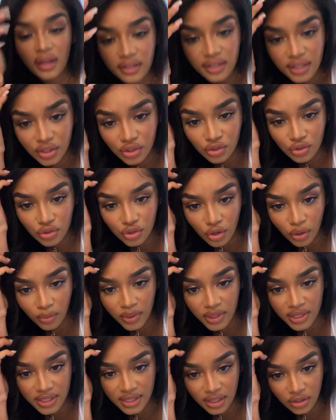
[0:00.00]
Did you stop
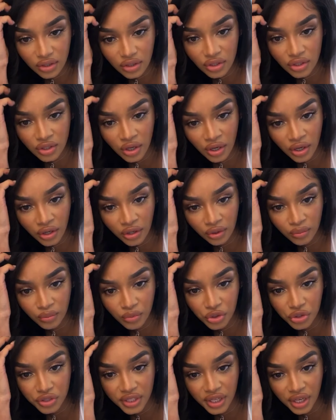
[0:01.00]
listening to certain
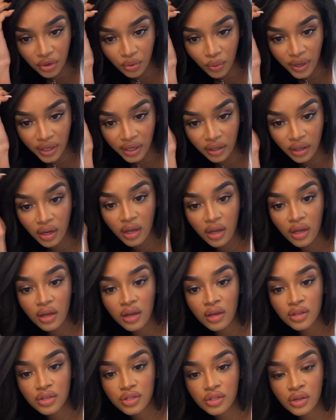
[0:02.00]
music when
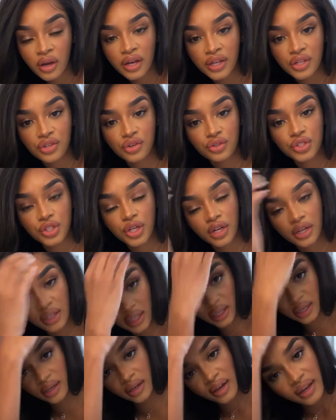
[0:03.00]
started your
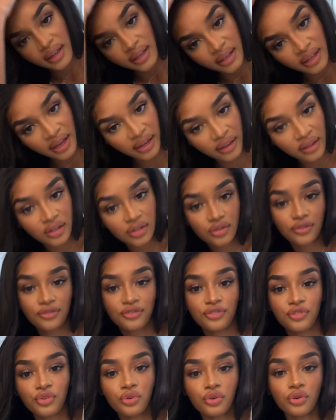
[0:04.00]
journey? Yeah, there's a
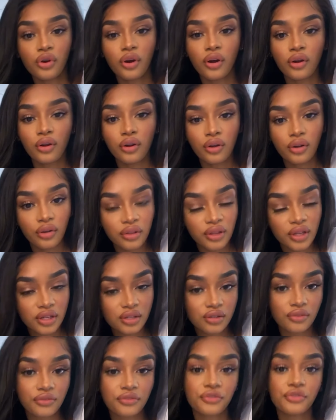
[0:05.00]
few,
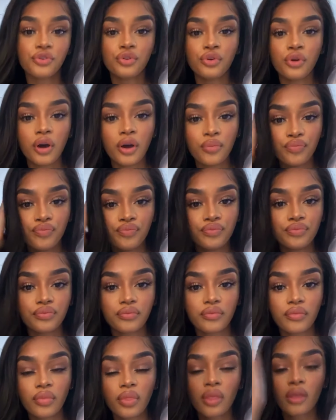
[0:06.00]
there's a few um,
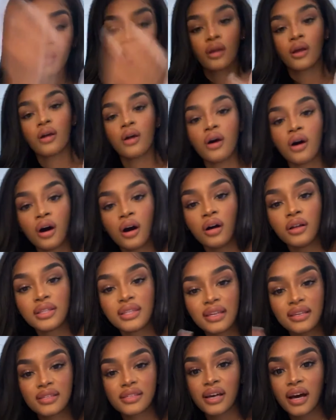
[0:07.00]

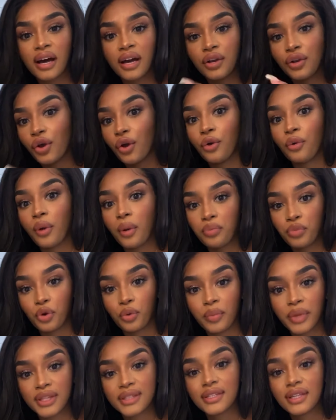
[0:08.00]
artists that I know I'm not
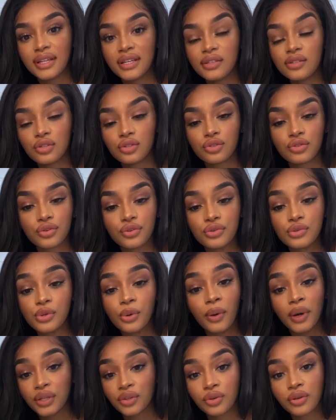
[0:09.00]
meant to listen to,
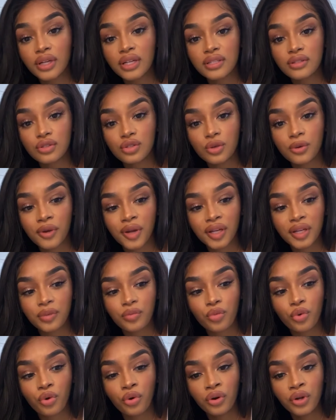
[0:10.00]
so I don't listen to it
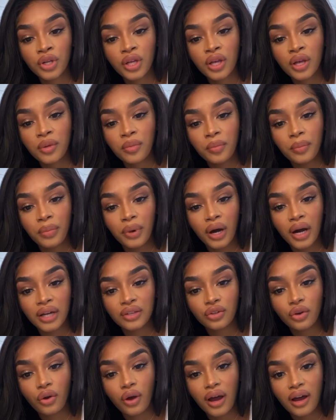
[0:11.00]
anymore but I
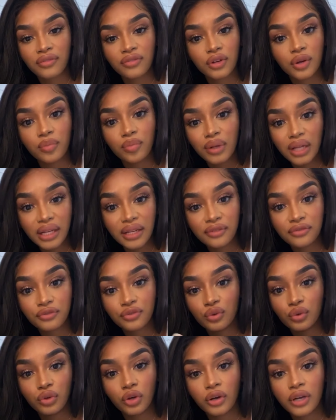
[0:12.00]
don't have complete
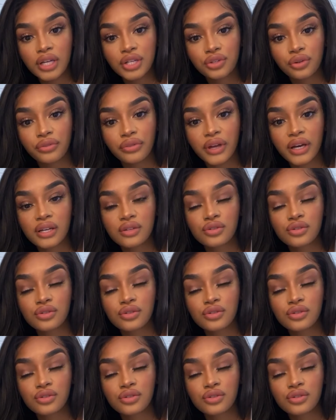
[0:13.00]
full knowledge on that.